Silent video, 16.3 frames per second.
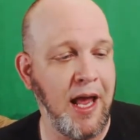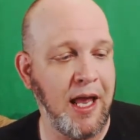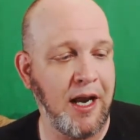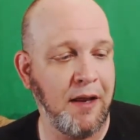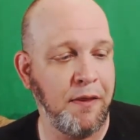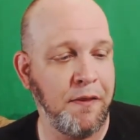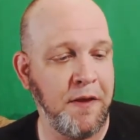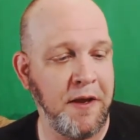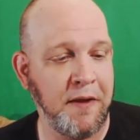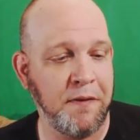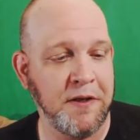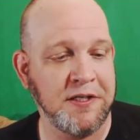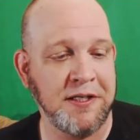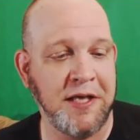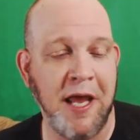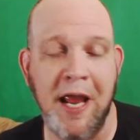and I think
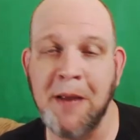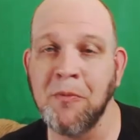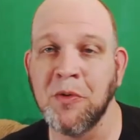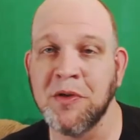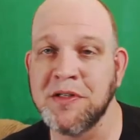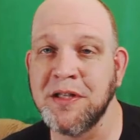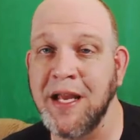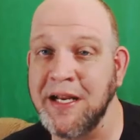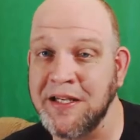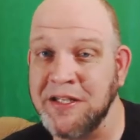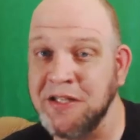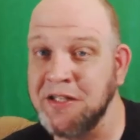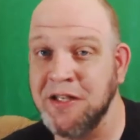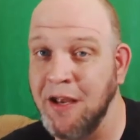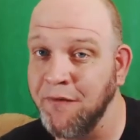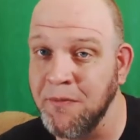this game was like
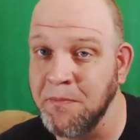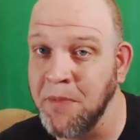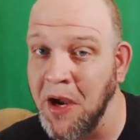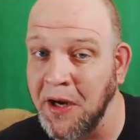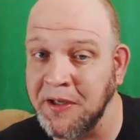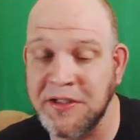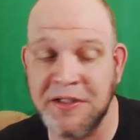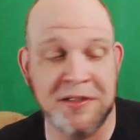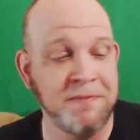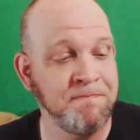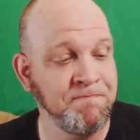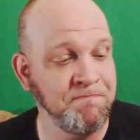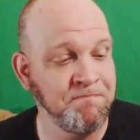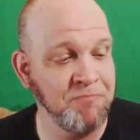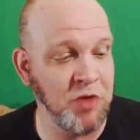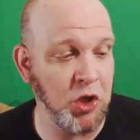$7
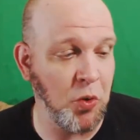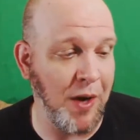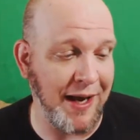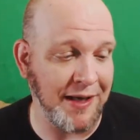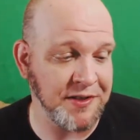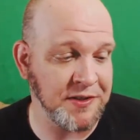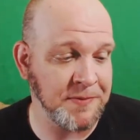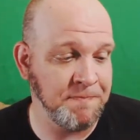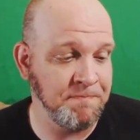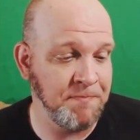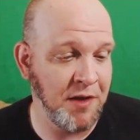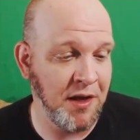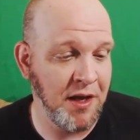US.